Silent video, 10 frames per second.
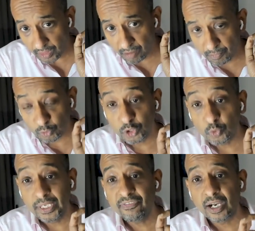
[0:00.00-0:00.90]
But what
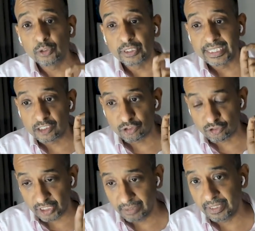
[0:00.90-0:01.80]
we found
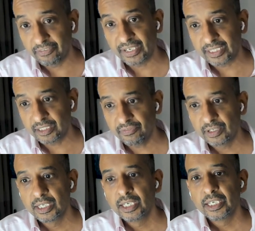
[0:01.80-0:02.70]
extremely effective
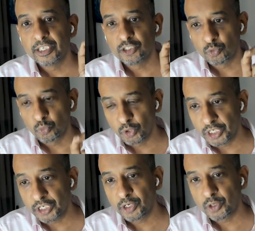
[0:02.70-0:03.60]
is
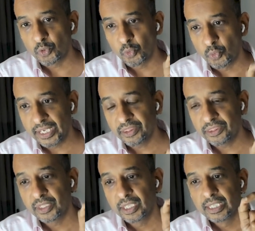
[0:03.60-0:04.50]
work
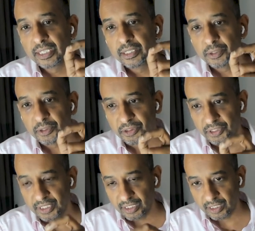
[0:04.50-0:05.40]
with
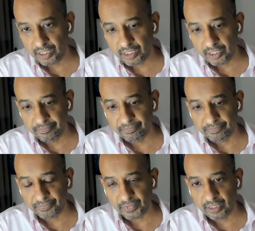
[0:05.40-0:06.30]
the,
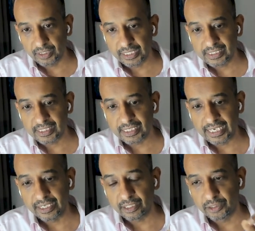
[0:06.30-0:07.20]
let's
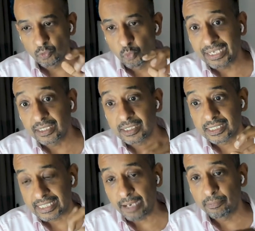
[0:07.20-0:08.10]
say, the
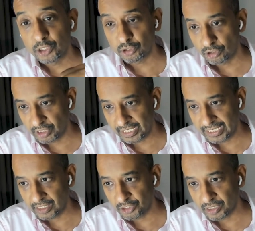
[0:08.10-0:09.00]
well-established
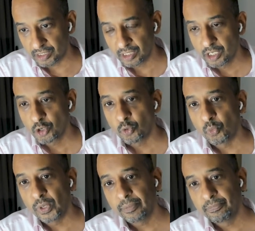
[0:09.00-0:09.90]
organizations.
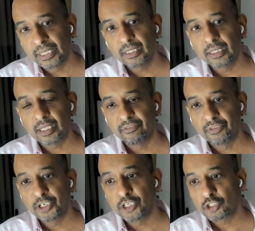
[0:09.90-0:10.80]
We built a
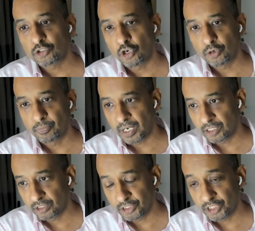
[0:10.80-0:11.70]
very strong
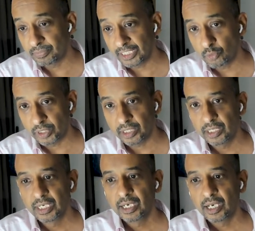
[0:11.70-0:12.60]
partnership network
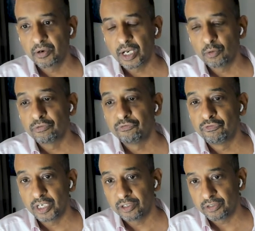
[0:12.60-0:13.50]
around
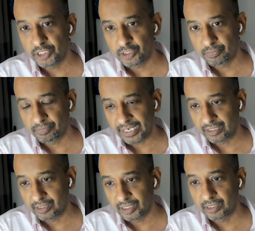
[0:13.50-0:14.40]
very
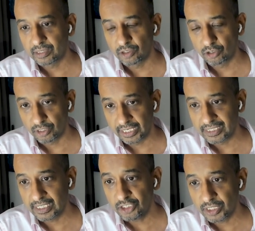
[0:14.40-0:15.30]
respected
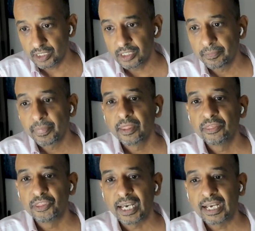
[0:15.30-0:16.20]
organizations
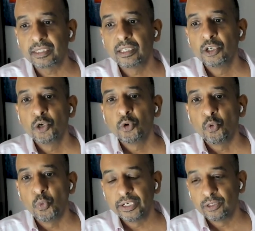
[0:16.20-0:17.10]
that
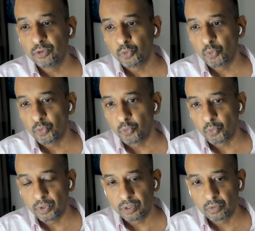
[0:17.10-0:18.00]
when,
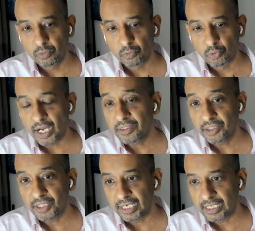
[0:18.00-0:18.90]

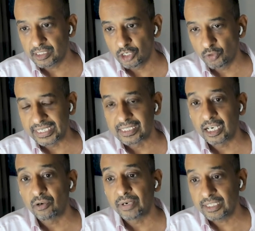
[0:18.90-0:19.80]
rather than us going
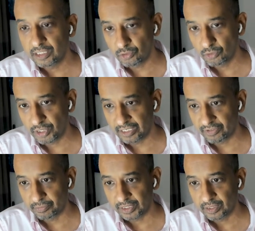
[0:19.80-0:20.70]
directly to the
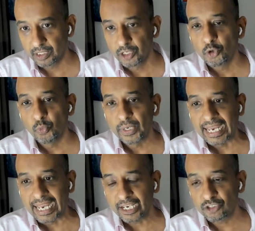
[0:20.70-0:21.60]
government, we
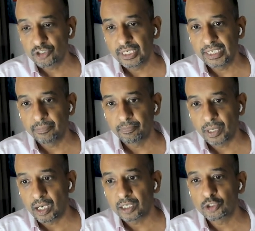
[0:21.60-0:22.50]
actually
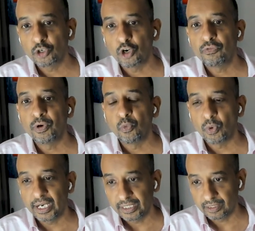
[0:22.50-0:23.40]
part of a
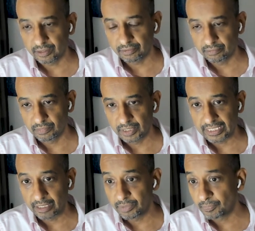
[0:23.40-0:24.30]
wide, it
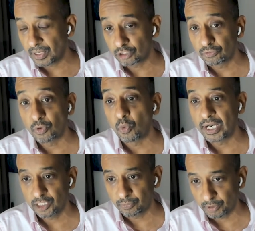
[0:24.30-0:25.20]
can be part of a
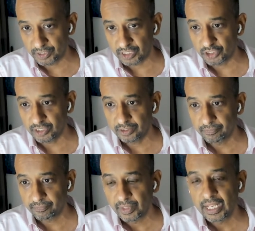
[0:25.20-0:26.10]
wider proposition.
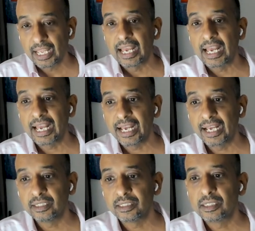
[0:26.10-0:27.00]

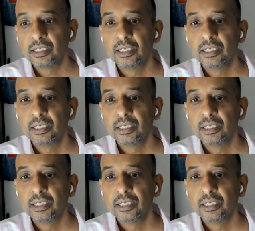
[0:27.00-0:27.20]
And